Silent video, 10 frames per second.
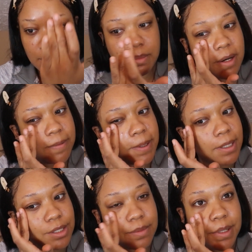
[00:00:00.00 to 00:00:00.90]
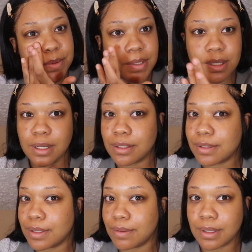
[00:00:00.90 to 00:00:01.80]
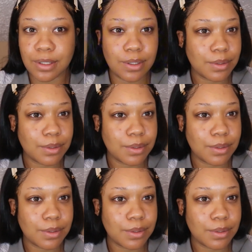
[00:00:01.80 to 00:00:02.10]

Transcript: But I feel like it just makes my skin look so like